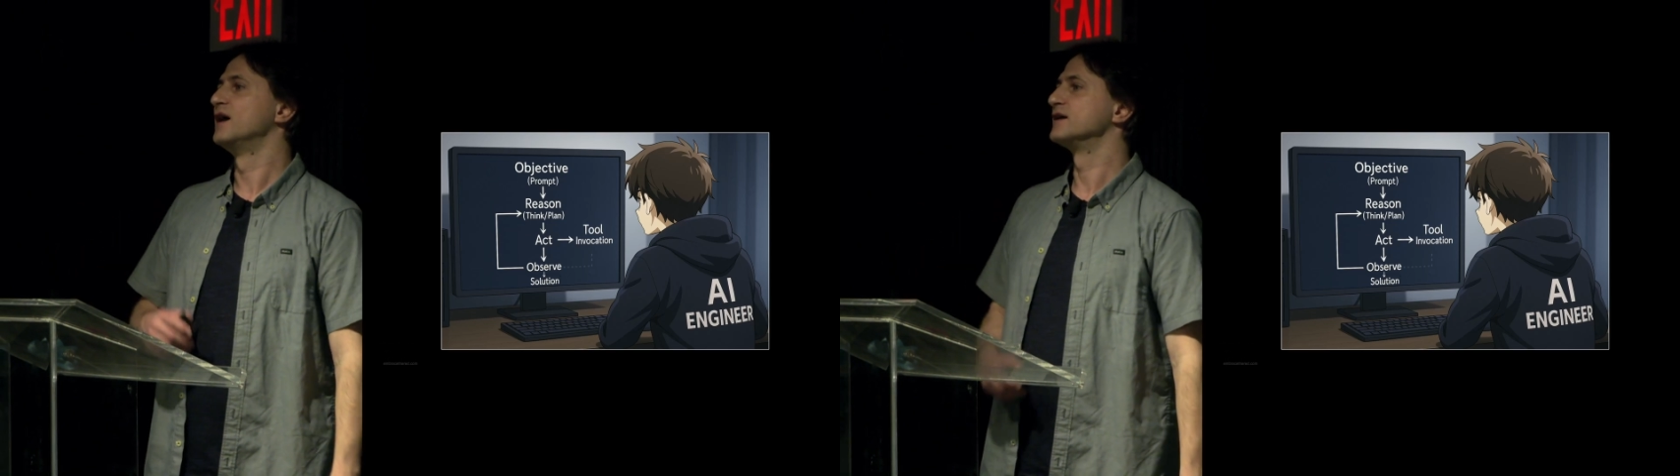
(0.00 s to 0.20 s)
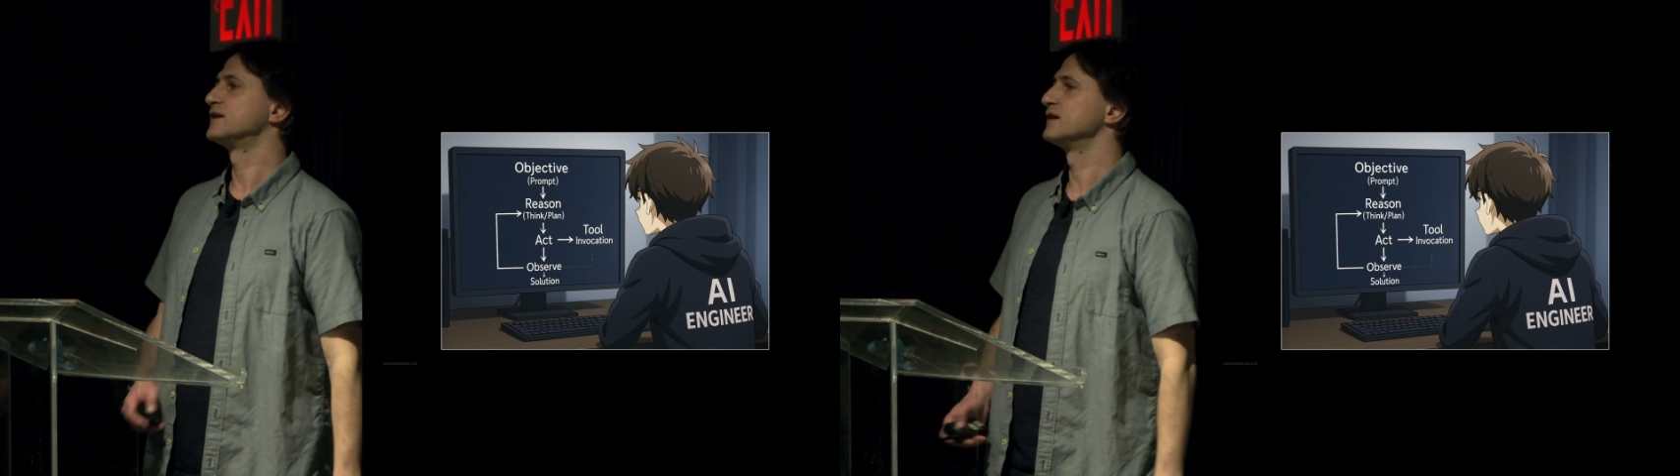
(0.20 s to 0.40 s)

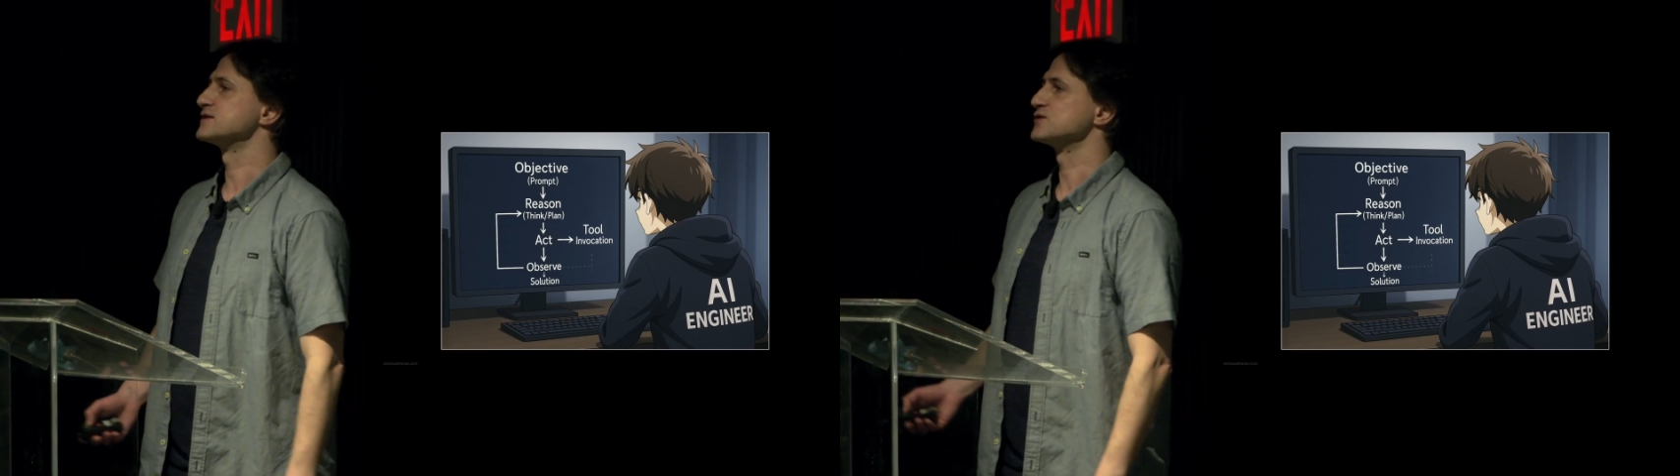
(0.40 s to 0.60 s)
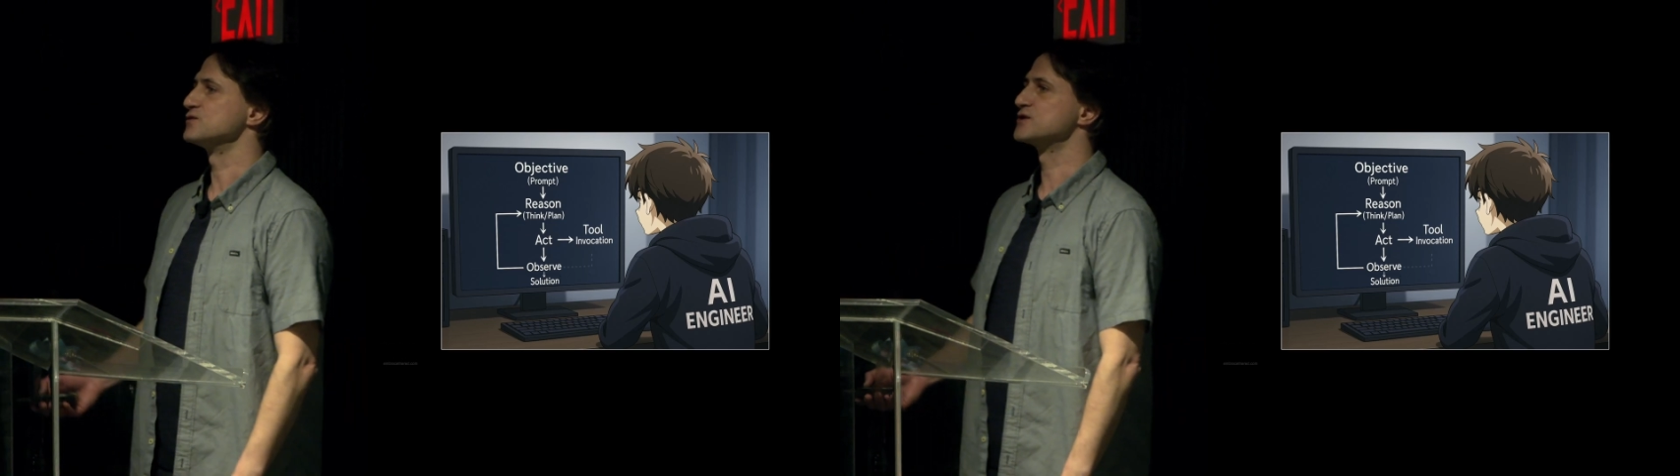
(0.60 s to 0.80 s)
until a
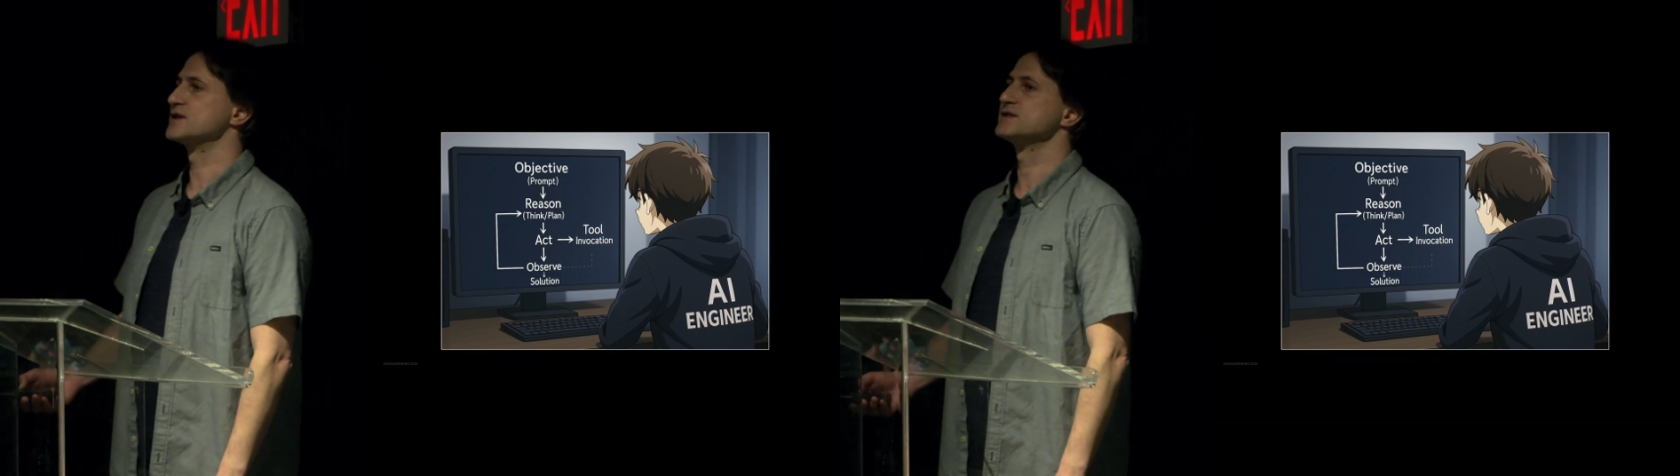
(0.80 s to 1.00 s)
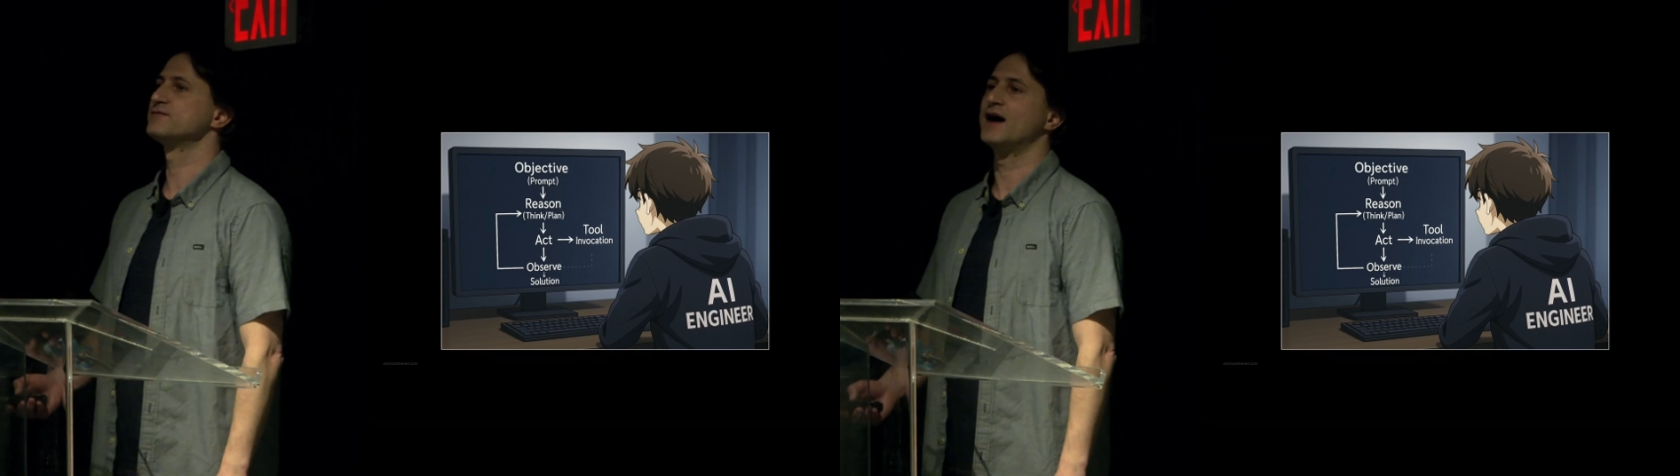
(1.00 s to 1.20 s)

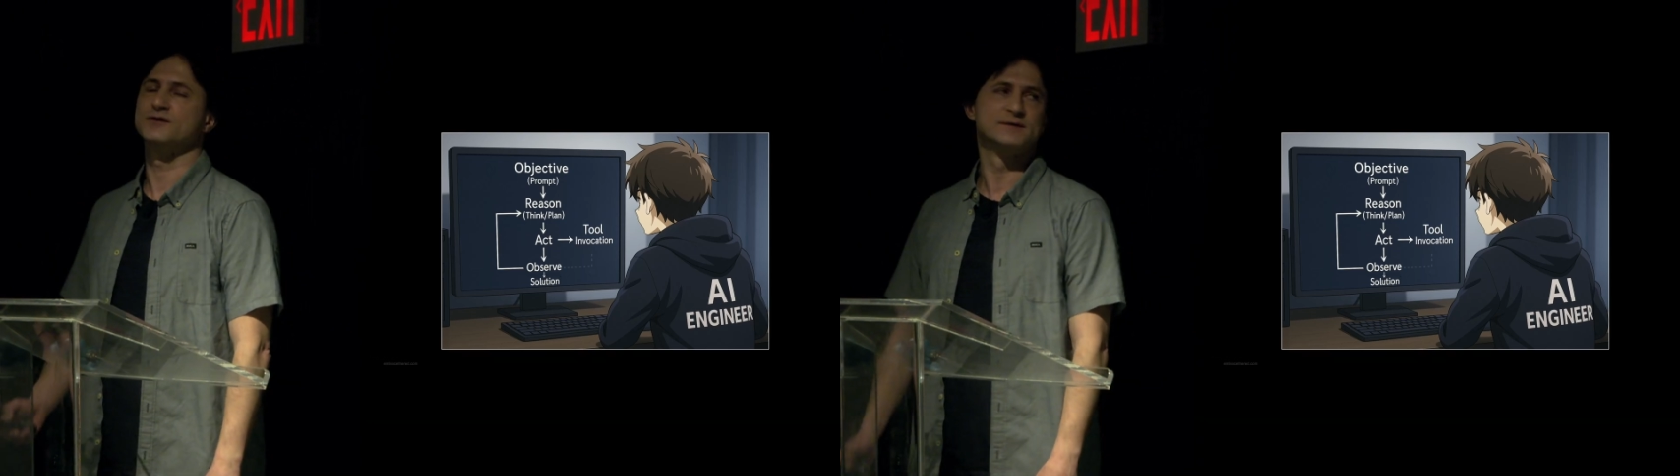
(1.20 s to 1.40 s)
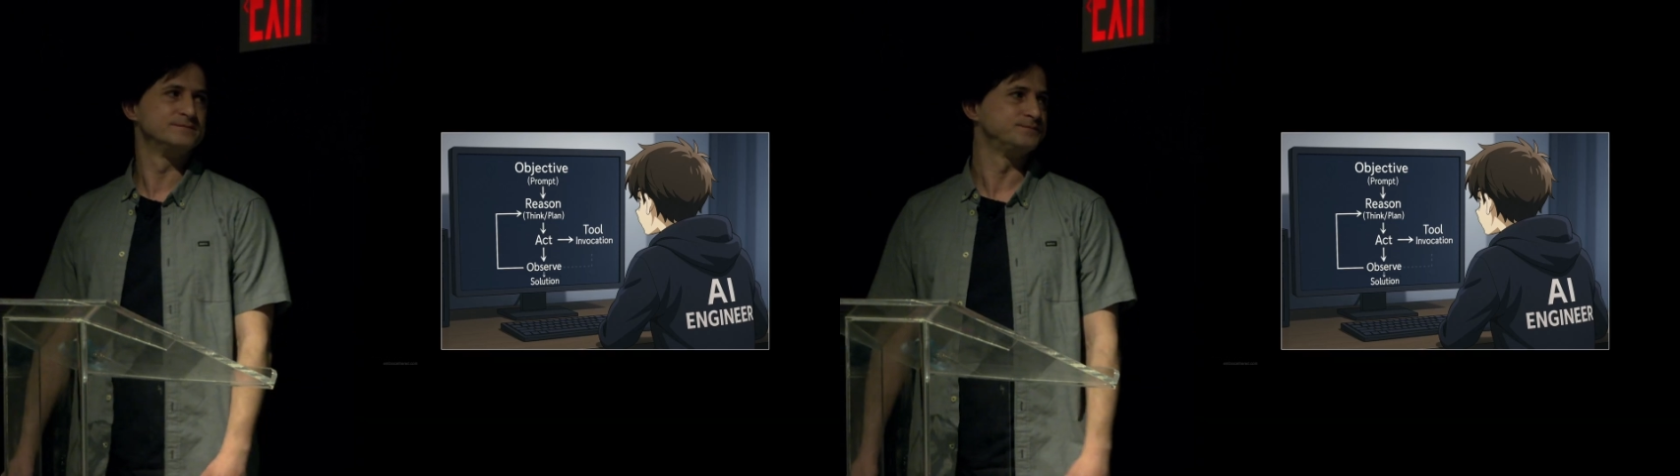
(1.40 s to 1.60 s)
solution is found.